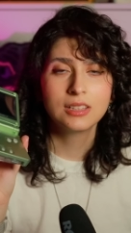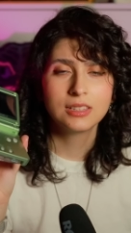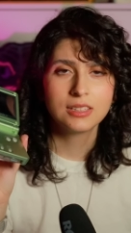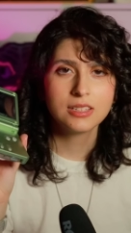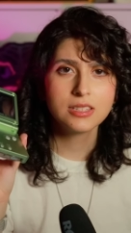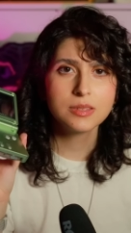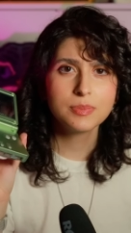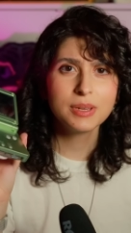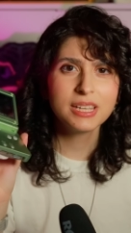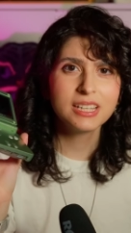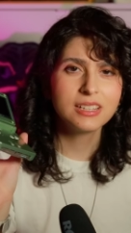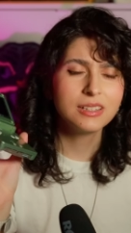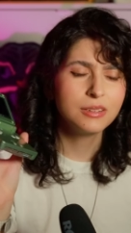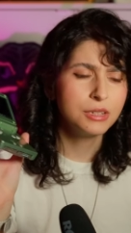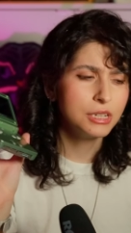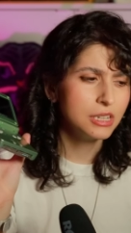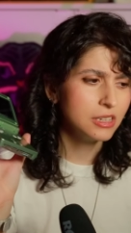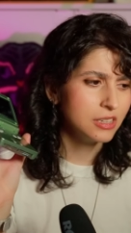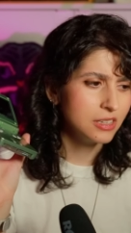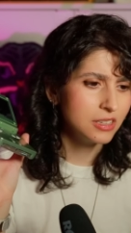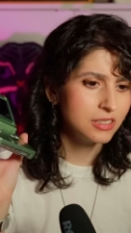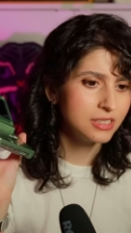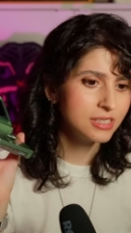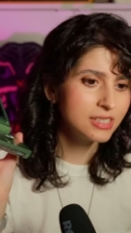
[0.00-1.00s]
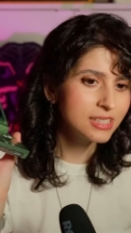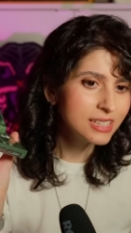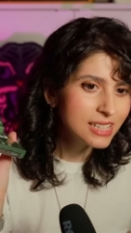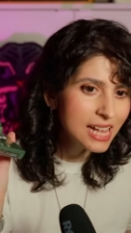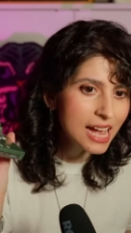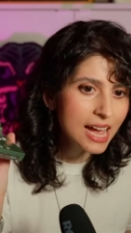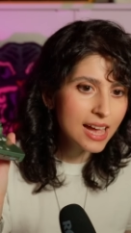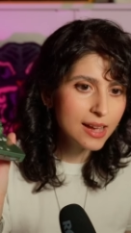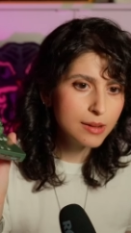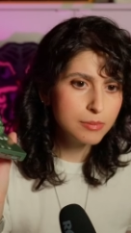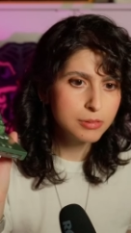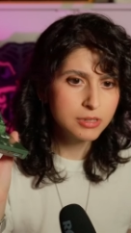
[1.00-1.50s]
Let's make a
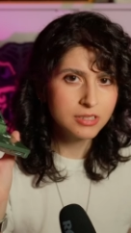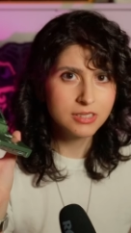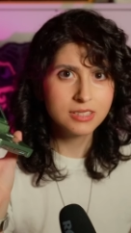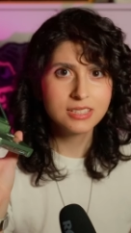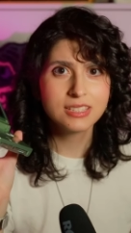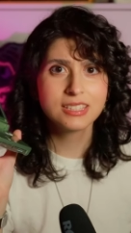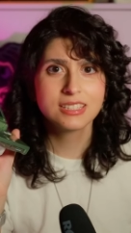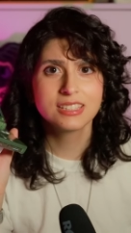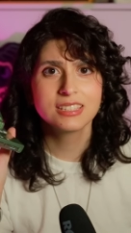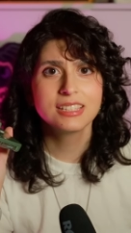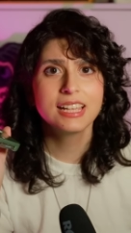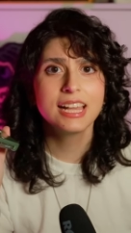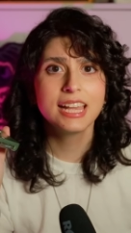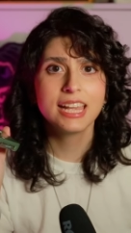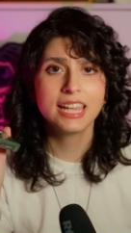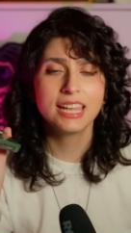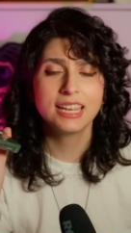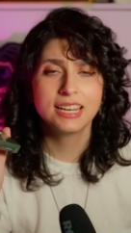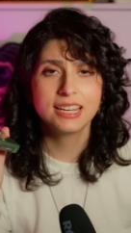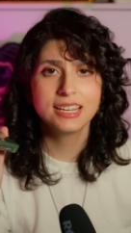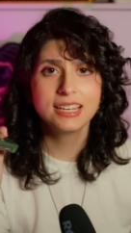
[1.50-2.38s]
slab or a slate.